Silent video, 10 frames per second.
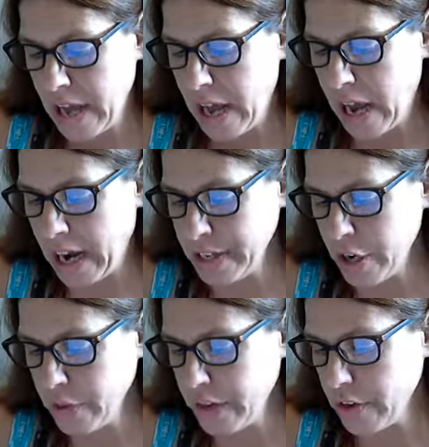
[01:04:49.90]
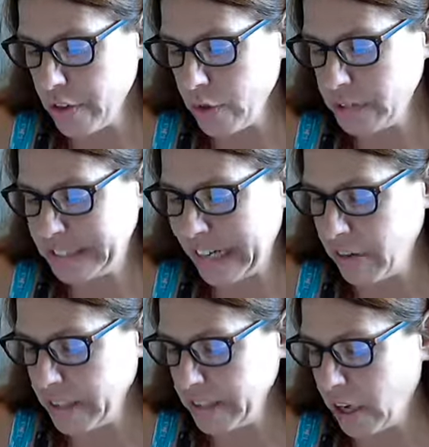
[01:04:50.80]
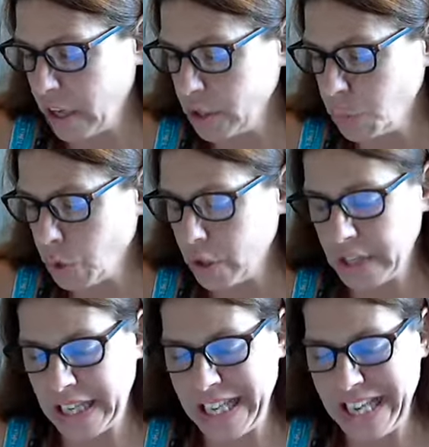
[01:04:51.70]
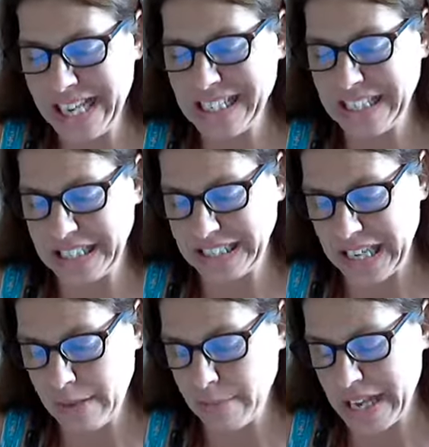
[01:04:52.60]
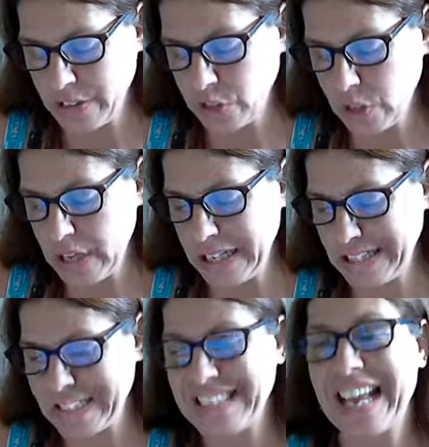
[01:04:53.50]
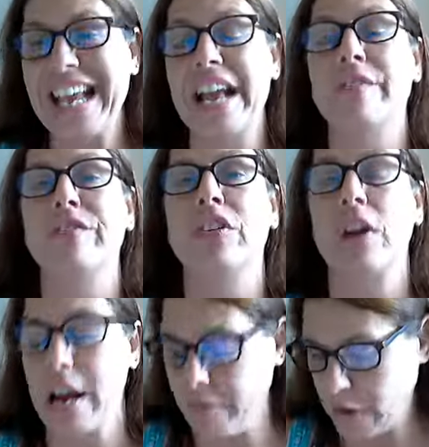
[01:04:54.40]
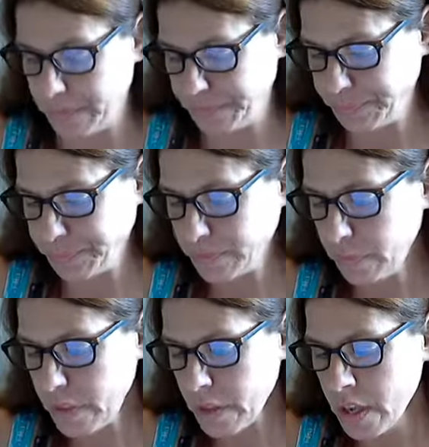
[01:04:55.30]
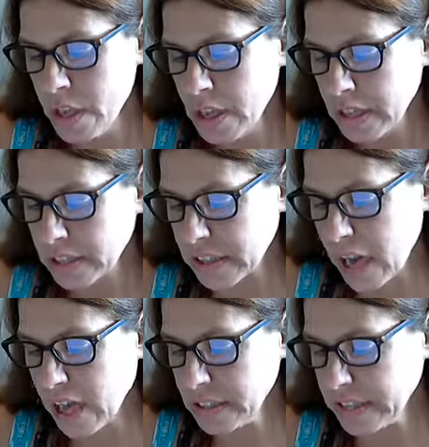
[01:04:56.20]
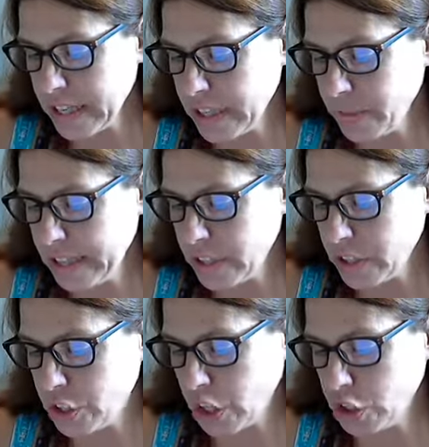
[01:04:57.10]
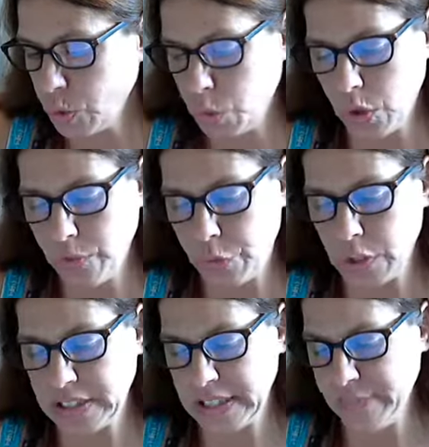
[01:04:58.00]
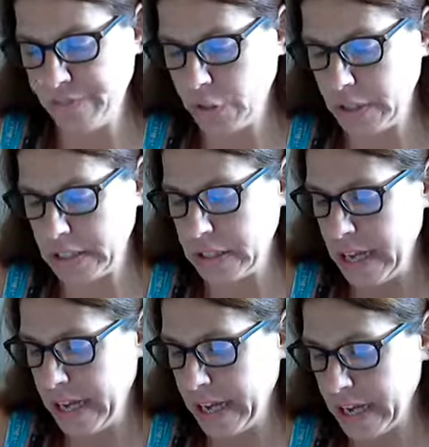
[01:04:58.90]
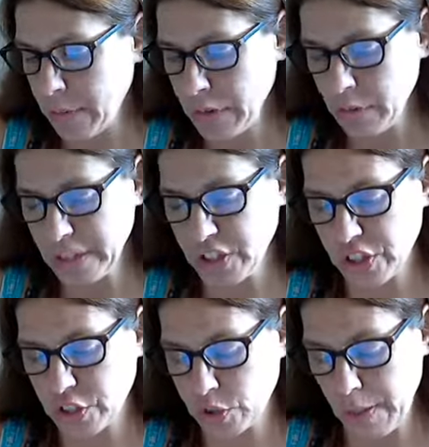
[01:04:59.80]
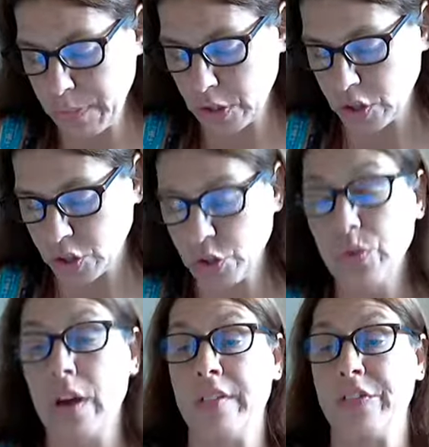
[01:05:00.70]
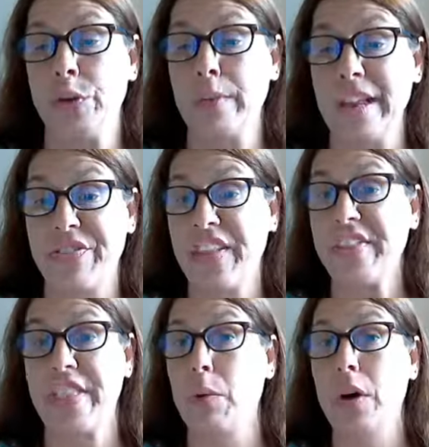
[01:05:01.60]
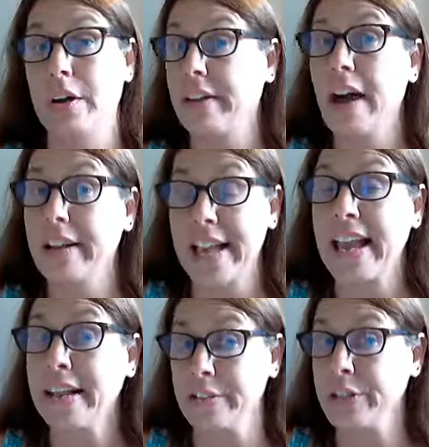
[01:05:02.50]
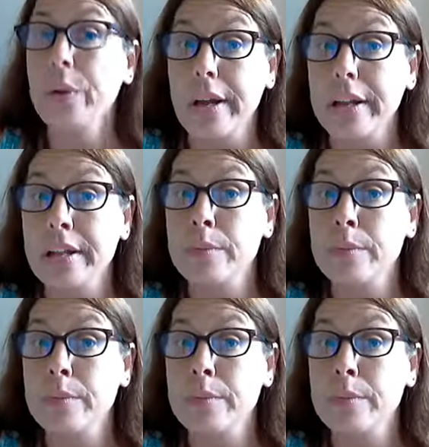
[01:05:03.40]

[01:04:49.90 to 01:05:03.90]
I know there are those doubting God's word. He is the same yesterday, today, and forever. God's getting ready to judge the world for its sinfulness. And I'm going to read you the scripture because you, if you may think that, well, God can't do it, you